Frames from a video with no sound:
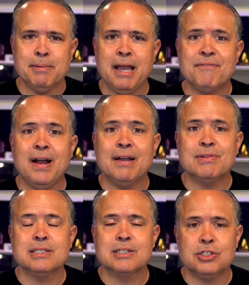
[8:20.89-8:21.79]
I have five
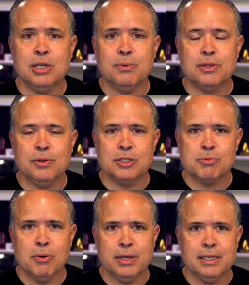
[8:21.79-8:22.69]
things to share with you this
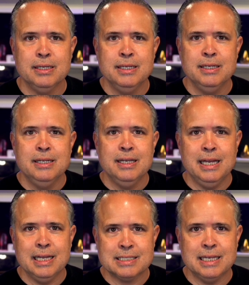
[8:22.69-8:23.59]
morning,
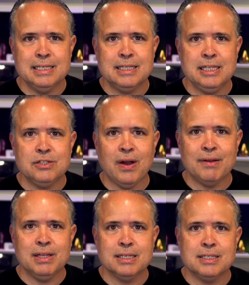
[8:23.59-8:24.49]
and let's get into these
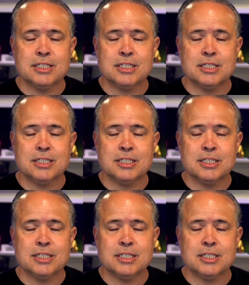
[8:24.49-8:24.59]
five things.